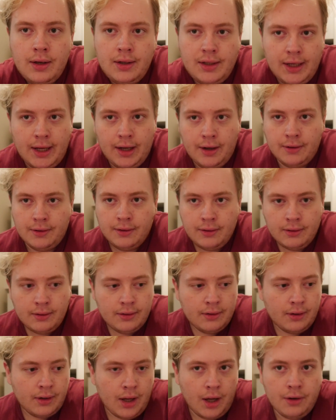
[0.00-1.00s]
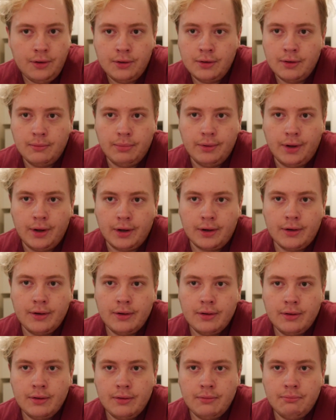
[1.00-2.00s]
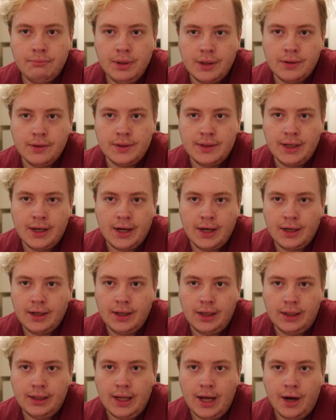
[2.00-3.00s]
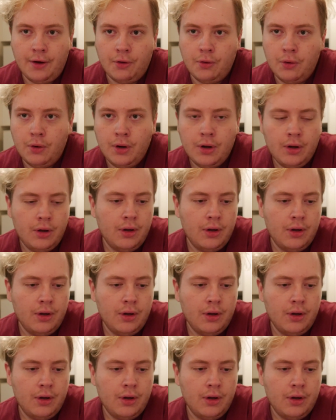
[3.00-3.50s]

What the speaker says: down a unit block because they're getting kicked out, or